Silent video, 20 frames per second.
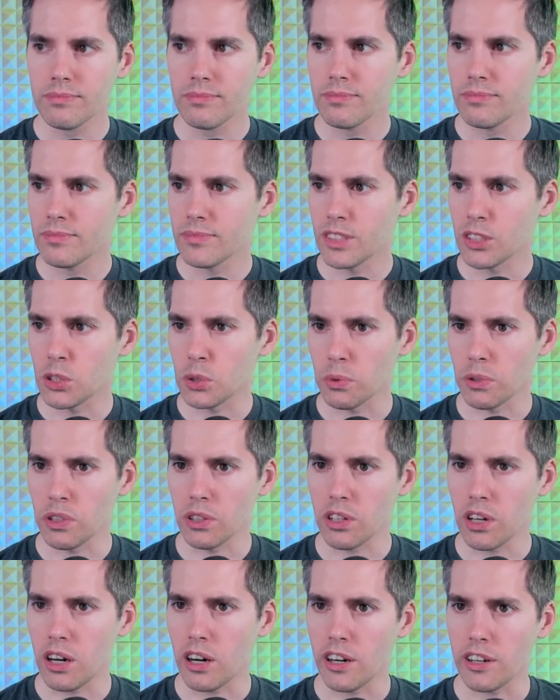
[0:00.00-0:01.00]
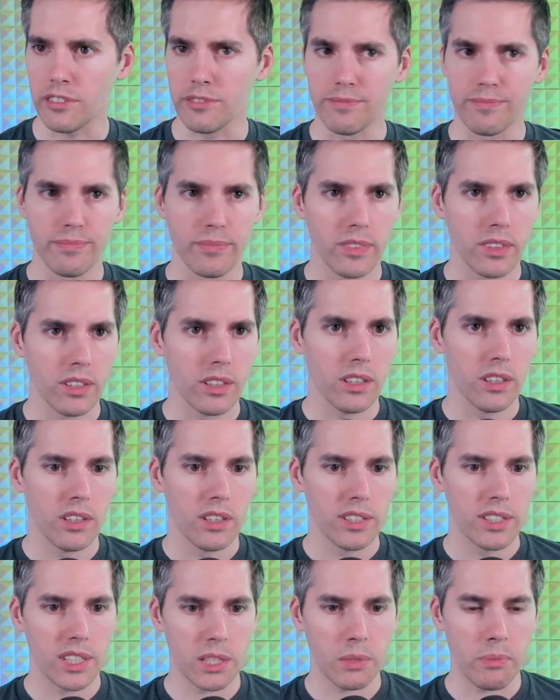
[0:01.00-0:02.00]
It's a real card.
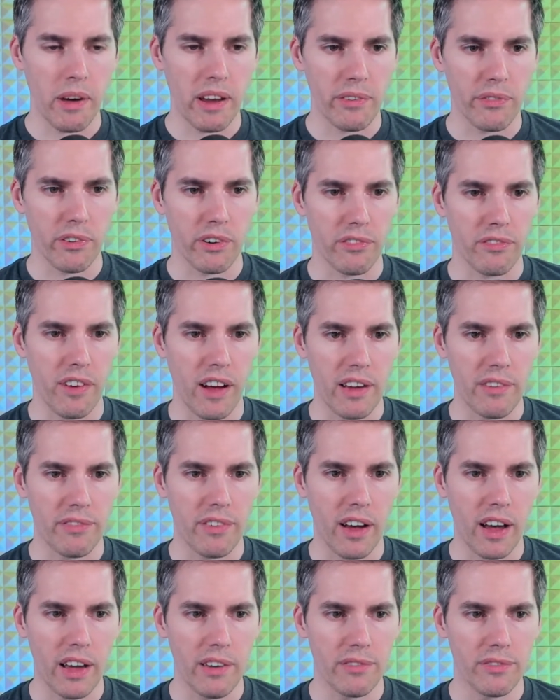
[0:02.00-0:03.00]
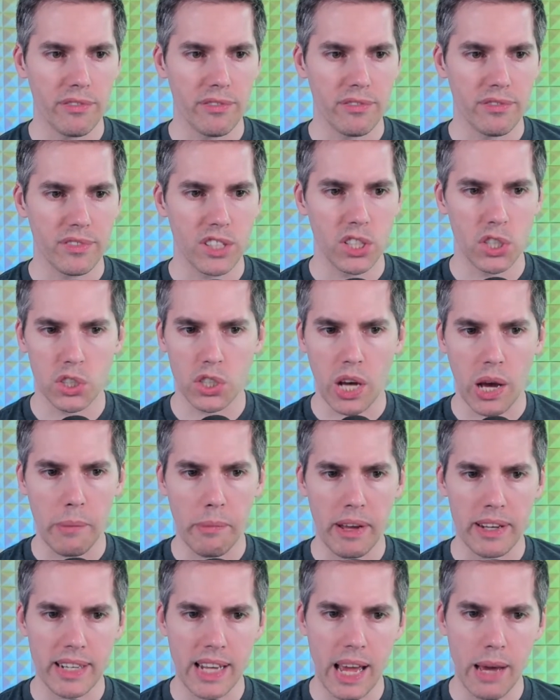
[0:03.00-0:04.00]
6 mana for a 5/5. Deals
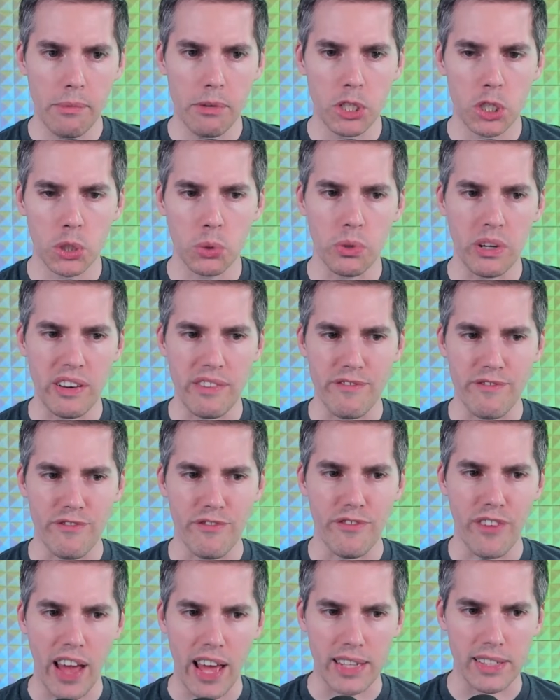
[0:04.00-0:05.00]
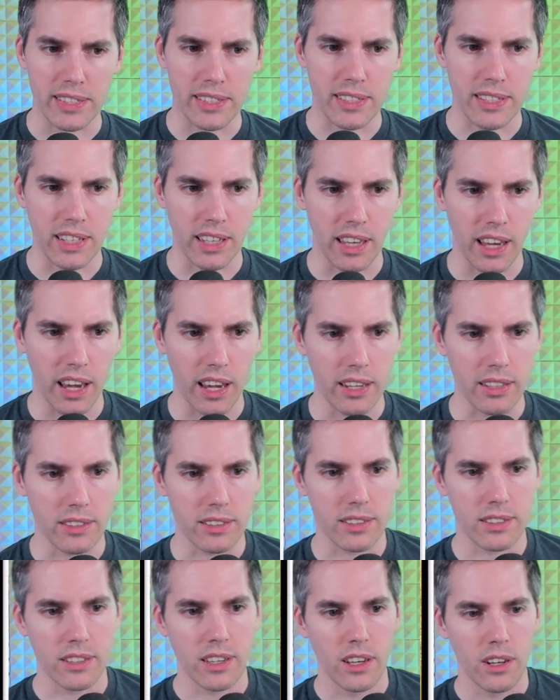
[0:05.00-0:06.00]
combat damage, you
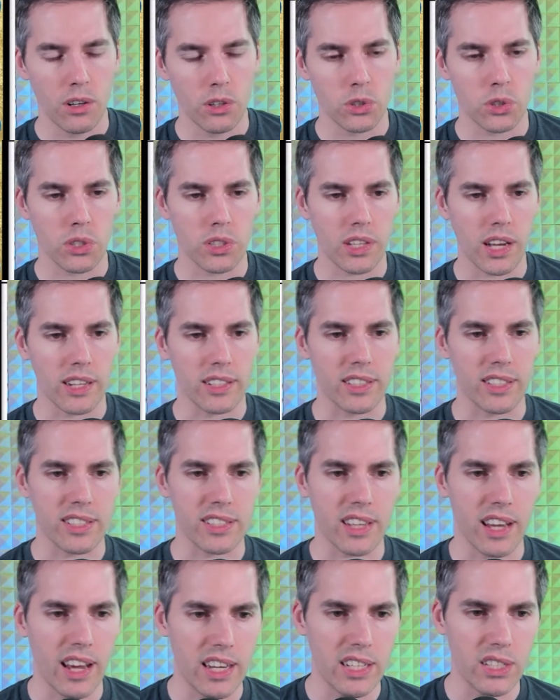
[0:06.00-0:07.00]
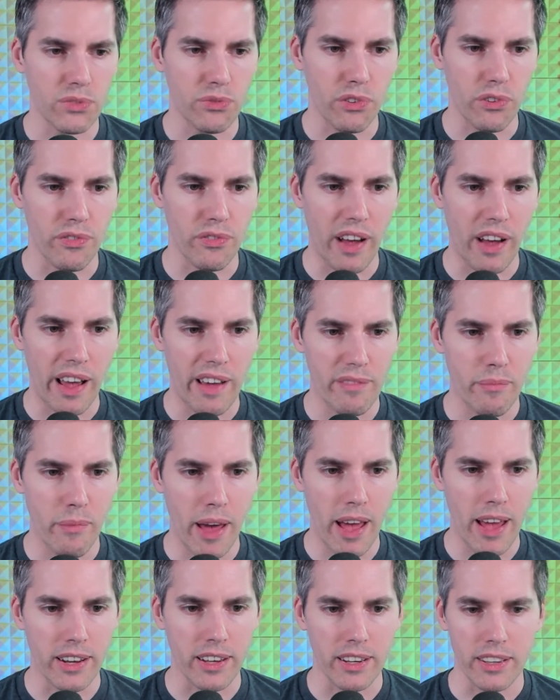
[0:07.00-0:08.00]
investigate. Also, it's got disguise for 5
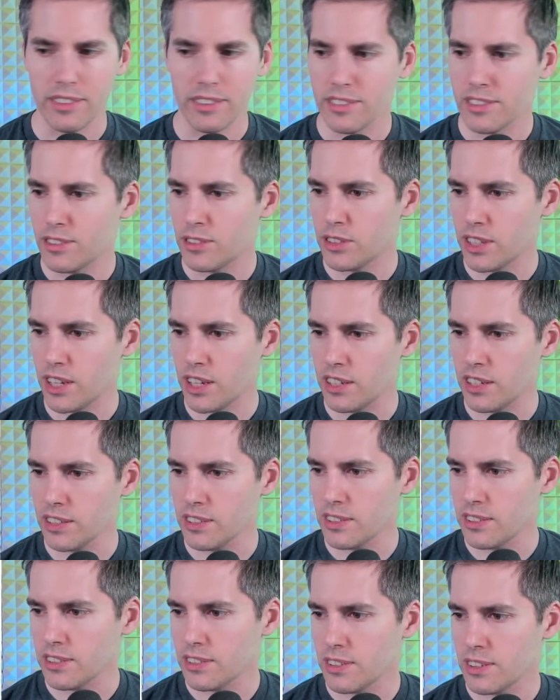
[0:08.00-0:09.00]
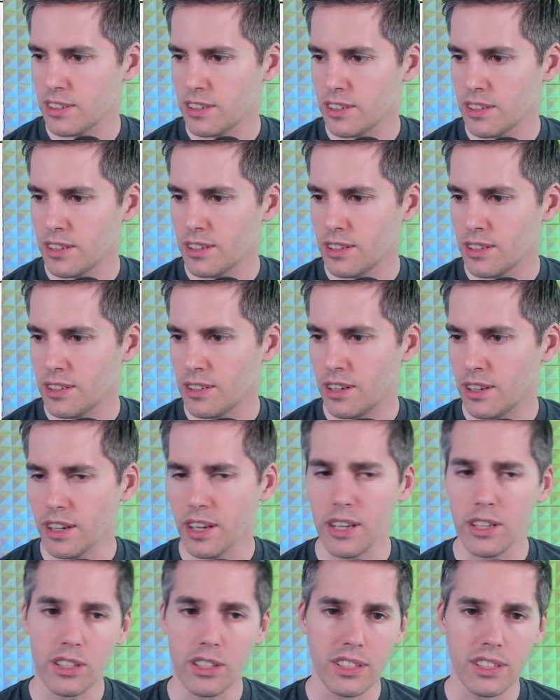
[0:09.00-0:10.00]
mana. Was that it?
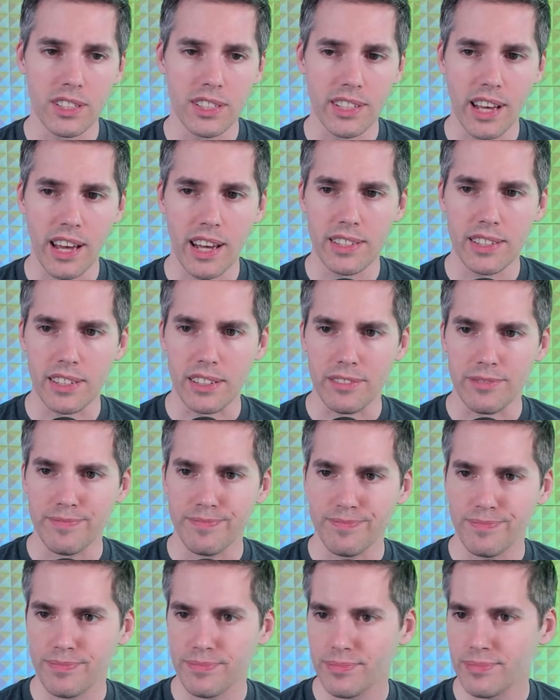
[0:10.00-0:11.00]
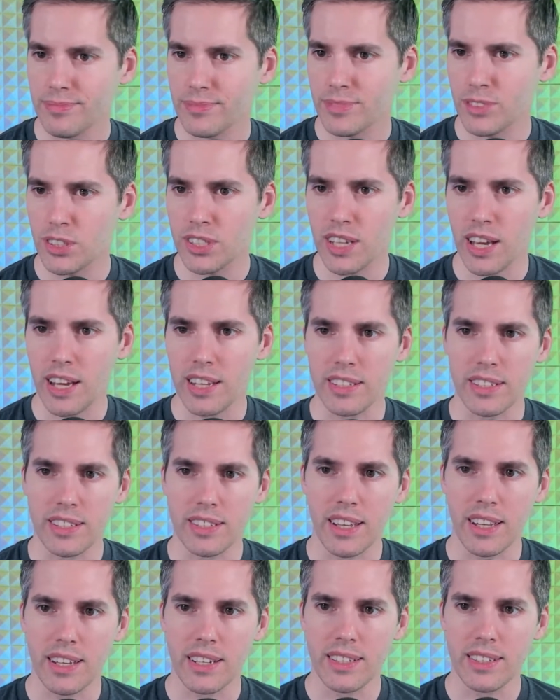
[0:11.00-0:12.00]
Okay, you can disguise it. Disguise it,
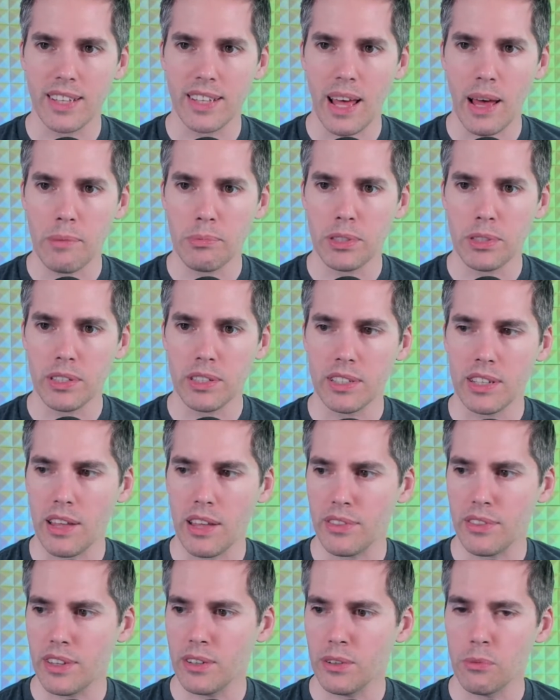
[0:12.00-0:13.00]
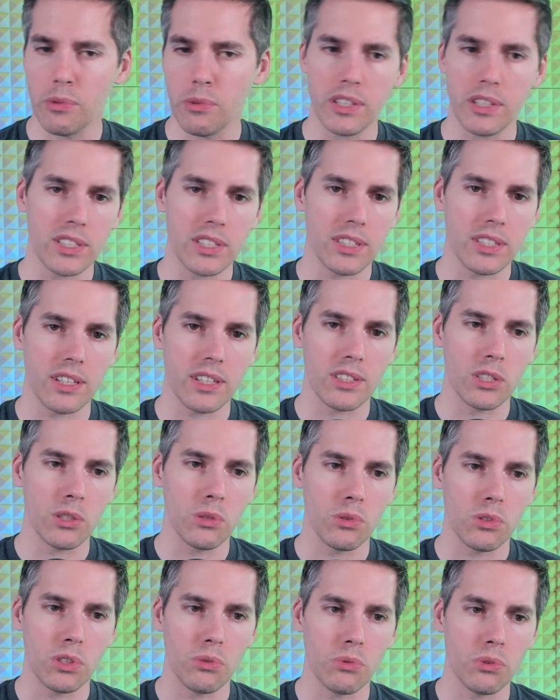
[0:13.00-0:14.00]
and it's absolutely nothing. It'll be just a
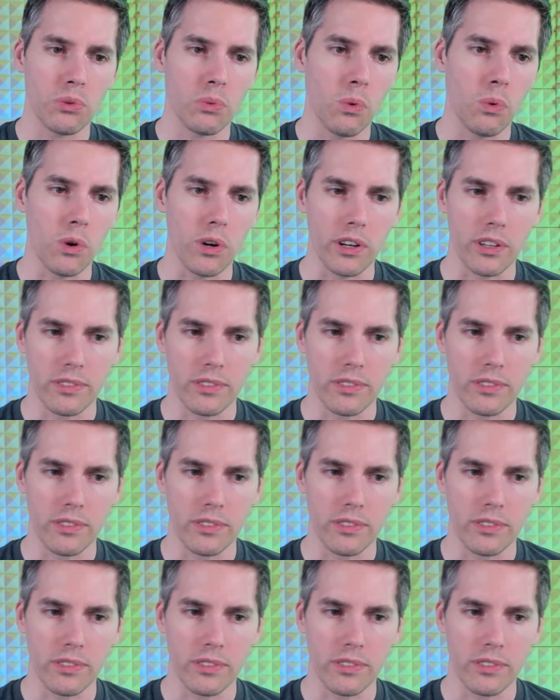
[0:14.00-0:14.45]
2/2 with ward.